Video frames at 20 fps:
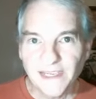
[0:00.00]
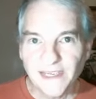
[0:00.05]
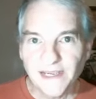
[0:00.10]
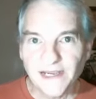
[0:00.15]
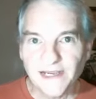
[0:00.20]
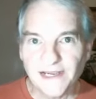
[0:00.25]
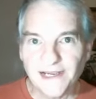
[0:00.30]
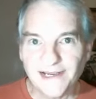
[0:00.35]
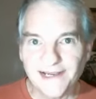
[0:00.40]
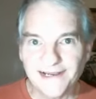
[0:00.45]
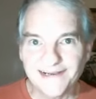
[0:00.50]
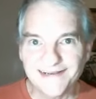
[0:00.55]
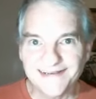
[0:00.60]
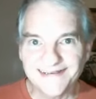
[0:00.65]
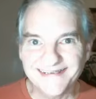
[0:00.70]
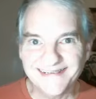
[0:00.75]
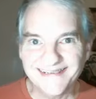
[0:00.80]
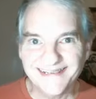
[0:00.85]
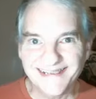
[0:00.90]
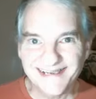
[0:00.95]

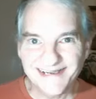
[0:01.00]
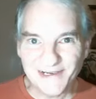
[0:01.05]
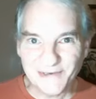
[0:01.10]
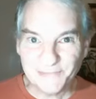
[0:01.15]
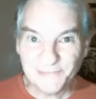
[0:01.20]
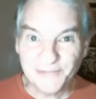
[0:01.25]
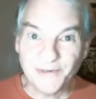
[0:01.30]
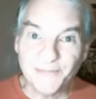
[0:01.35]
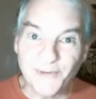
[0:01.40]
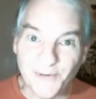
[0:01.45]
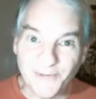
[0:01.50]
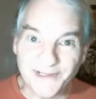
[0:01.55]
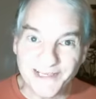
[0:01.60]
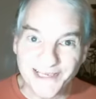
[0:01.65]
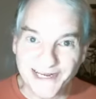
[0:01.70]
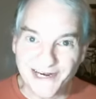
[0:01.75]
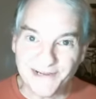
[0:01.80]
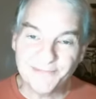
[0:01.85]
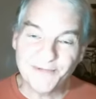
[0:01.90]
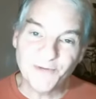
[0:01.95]
uh, uh, promoting
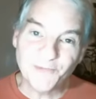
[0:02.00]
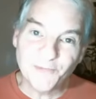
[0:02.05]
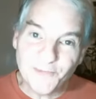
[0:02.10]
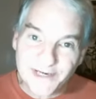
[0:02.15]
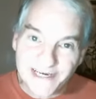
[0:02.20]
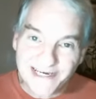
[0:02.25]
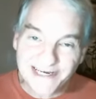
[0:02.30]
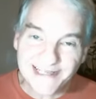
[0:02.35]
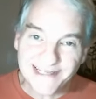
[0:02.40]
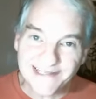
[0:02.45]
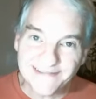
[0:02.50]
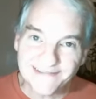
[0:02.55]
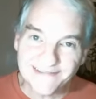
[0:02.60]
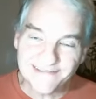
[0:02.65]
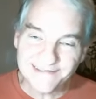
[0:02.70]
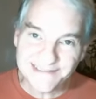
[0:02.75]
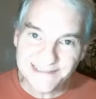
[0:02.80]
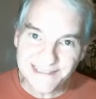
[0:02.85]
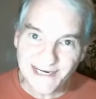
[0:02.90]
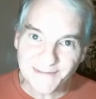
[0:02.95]
it. I've been reading
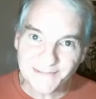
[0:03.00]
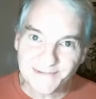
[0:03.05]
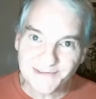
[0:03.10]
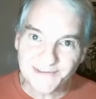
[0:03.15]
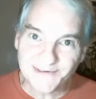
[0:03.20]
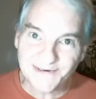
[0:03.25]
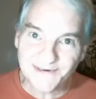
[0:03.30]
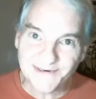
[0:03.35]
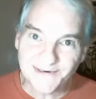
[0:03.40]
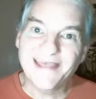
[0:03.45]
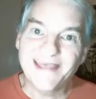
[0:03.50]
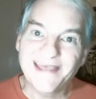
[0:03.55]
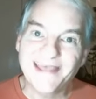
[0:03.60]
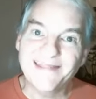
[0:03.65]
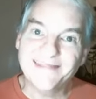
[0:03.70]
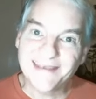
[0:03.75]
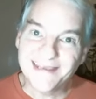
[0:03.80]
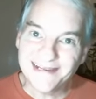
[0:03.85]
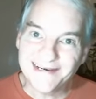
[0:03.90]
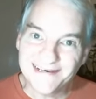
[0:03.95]
the chapter, and
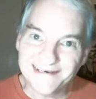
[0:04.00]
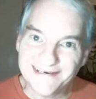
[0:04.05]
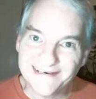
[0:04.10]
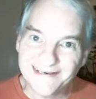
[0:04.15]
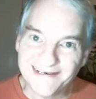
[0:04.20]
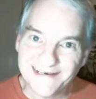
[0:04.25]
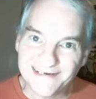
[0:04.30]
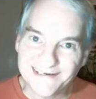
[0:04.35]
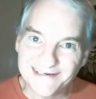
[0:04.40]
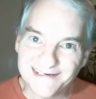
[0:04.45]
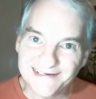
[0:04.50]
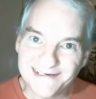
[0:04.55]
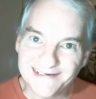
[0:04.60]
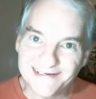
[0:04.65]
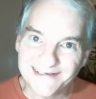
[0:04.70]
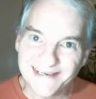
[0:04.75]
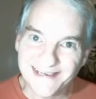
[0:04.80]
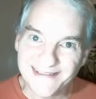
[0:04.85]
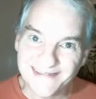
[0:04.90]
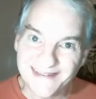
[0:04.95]
then uh,
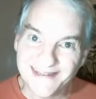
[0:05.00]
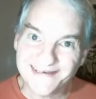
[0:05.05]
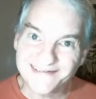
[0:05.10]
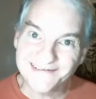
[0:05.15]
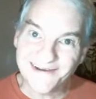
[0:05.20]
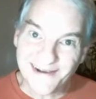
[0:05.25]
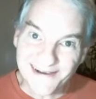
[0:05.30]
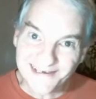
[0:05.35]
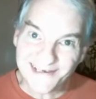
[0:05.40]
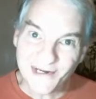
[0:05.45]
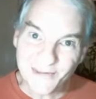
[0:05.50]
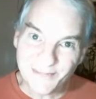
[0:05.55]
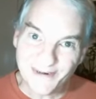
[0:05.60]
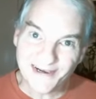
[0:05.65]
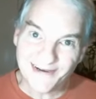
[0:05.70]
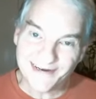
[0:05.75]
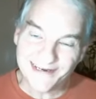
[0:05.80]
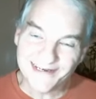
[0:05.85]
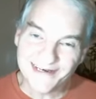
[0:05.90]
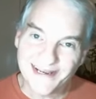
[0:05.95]
and then talking
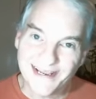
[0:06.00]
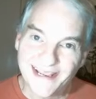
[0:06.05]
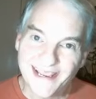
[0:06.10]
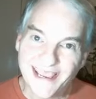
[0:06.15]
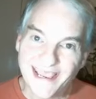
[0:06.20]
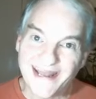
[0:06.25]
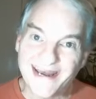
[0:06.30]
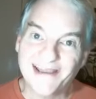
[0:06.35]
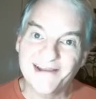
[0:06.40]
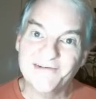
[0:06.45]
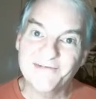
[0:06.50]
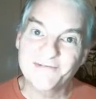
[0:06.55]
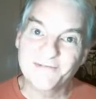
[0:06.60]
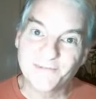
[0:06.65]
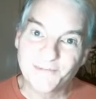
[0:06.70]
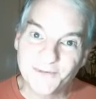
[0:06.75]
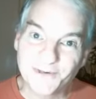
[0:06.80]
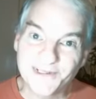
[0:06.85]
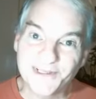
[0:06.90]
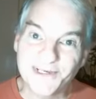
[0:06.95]
about it. And I've
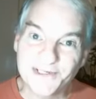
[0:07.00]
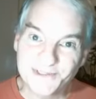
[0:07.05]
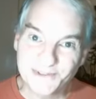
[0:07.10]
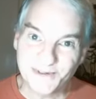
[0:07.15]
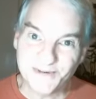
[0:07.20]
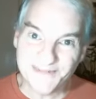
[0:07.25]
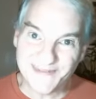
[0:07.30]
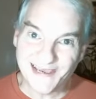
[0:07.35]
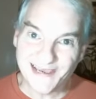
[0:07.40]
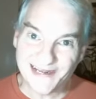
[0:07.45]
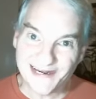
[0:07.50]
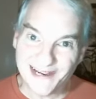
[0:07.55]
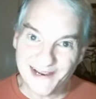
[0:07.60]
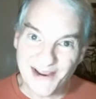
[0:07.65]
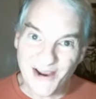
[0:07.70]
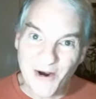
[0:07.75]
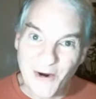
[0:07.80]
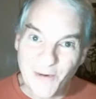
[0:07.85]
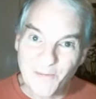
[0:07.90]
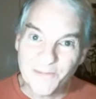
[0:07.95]
really enjoyed that. I
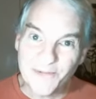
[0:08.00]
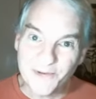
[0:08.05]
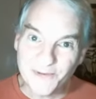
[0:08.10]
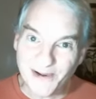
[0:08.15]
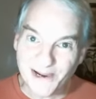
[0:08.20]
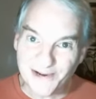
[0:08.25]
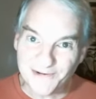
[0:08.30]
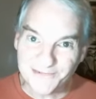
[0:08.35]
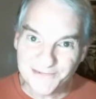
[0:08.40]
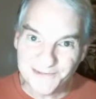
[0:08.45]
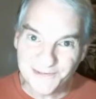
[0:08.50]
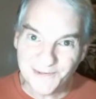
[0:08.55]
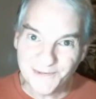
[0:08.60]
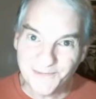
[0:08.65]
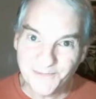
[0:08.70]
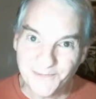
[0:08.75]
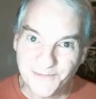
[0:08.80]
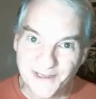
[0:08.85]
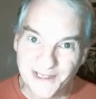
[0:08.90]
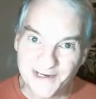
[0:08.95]
hope you have
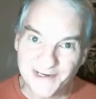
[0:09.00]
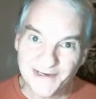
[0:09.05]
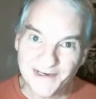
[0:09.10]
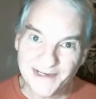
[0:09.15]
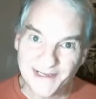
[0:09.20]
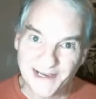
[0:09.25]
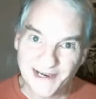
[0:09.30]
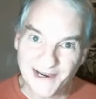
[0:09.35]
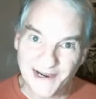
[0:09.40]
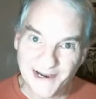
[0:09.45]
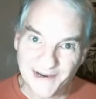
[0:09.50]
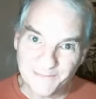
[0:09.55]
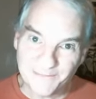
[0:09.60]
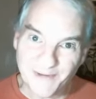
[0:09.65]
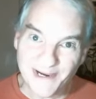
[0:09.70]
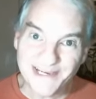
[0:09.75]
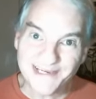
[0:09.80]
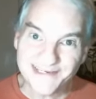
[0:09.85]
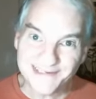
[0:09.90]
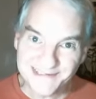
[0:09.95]
too. And I
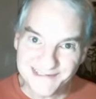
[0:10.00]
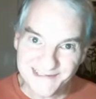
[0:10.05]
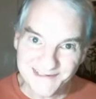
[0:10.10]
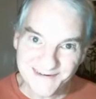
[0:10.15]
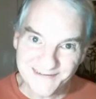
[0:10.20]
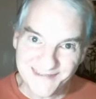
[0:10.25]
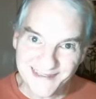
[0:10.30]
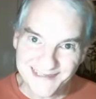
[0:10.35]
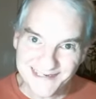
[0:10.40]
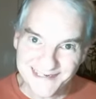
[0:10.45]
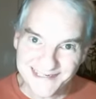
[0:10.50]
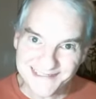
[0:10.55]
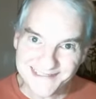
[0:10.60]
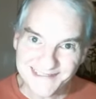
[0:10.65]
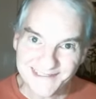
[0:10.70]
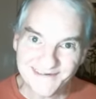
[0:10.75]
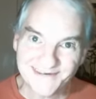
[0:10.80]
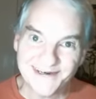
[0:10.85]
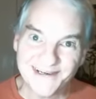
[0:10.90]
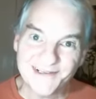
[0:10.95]
might continue that next
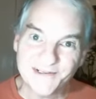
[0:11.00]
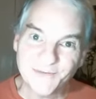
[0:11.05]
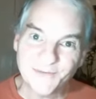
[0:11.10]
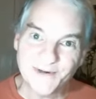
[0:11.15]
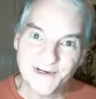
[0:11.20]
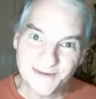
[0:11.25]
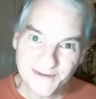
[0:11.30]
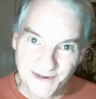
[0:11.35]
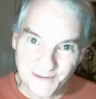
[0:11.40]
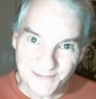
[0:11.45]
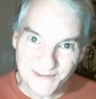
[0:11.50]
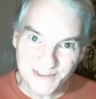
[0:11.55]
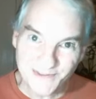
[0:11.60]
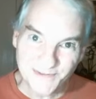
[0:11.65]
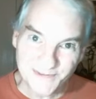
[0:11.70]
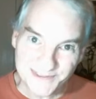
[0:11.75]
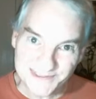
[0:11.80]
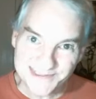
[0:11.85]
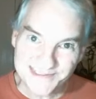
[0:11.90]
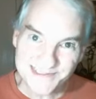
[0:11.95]
year. Either way, I'm going to be
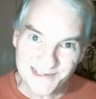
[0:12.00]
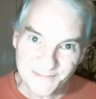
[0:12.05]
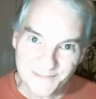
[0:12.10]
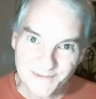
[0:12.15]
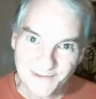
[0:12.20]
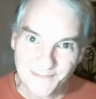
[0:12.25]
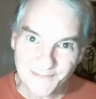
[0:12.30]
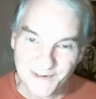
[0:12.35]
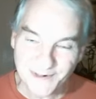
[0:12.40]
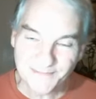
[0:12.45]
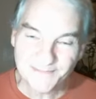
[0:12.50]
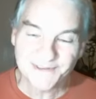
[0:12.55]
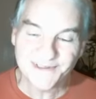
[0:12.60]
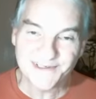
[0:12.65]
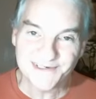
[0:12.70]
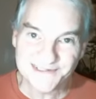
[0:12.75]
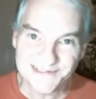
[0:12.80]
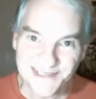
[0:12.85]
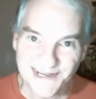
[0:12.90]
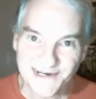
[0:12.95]
doing something probably on
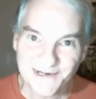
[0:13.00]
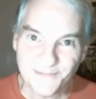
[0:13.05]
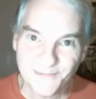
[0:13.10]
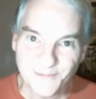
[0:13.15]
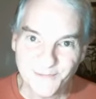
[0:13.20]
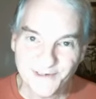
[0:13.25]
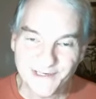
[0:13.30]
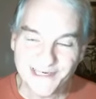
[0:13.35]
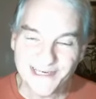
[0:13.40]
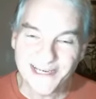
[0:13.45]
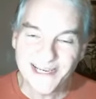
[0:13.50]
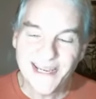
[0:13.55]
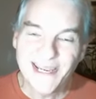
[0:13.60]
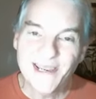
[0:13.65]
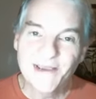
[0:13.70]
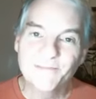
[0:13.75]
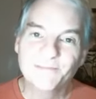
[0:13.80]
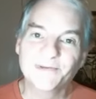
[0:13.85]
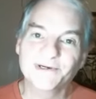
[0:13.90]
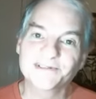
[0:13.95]
a Saturday morning.
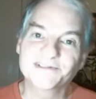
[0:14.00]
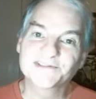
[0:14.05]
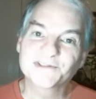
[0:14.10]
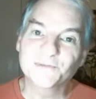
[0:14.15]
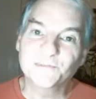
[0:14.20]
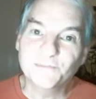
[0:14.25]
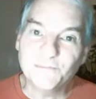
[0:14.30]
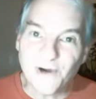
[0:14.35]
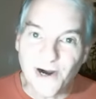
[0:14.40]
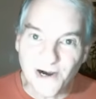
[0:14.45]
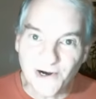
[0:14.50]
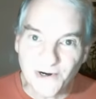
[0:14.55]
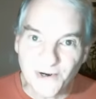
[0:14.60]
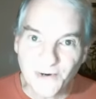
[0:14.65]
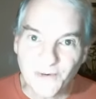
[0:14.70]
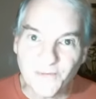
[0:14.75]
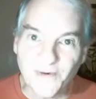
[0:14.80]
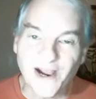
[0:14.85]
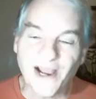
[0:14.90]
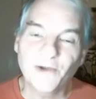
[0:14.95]
But
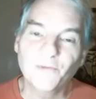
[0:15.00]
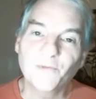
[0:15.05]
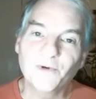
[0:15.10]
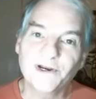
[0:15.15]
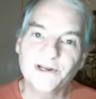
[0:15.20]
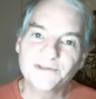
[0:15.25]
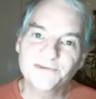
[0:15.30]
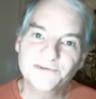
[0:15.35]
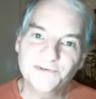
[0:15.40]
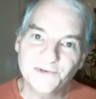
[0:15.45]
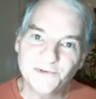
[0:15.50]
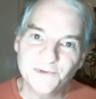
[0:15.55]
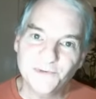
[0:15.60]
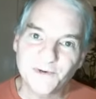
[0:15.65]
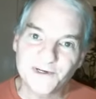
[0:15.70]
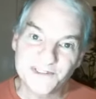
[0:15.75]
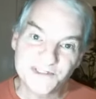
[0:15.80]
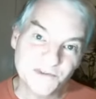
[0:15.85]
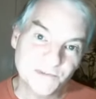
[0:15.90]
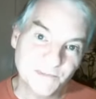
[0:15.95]
tomorrow, I want to do
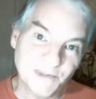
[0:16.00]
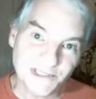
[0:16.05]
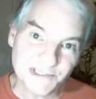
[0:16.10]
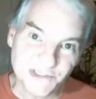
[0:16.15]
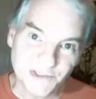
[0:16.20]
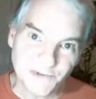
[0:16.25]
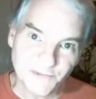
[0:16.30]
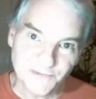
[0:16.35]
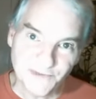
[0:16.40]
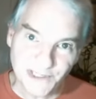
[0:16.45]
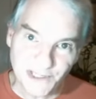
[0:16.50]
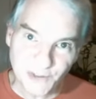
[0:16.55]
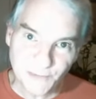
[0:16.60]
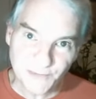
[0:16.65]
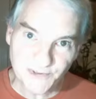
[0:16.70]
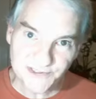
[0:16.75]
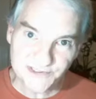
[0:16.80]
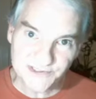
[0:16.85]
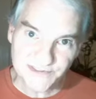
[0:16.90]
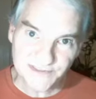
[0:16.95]
a special video
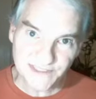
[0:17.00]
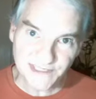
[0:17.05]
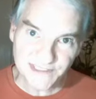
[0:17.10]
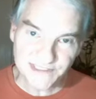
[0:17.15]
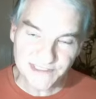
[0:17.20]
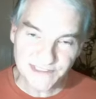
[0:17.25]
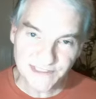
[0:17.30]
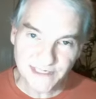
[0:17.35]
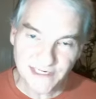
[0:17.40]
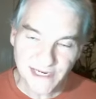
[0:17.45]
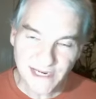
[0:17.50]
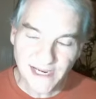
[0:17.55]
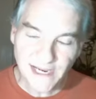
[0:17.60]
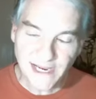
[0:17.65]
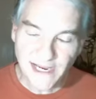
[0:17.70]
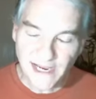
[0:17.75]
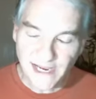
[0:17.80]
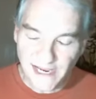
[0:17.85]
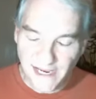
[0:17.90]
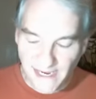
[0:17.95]
presentation,
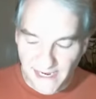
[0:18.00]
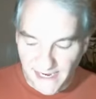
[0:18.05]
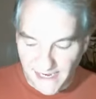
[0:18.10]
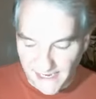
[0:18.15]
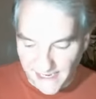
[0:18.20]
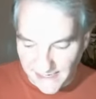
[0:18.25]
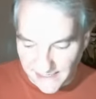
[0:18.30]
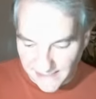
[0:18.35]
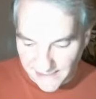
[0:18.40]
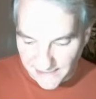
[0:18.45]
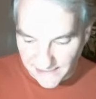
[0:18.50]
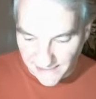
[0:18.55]
and